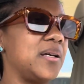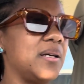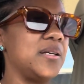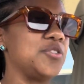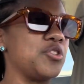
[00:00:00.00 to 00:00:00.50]

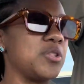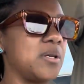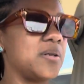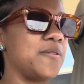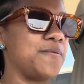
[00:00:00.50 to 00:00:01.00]
It's just
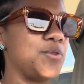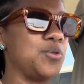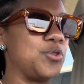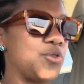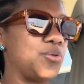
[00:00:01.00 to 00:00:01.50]
going to
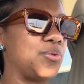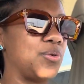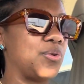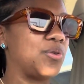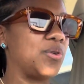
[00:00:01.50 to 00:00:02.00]
confuse you
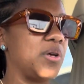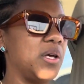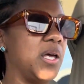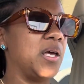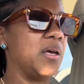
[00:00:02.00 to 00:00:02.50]

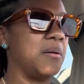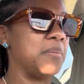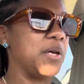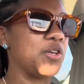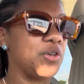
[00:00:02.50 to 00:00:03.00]
and make you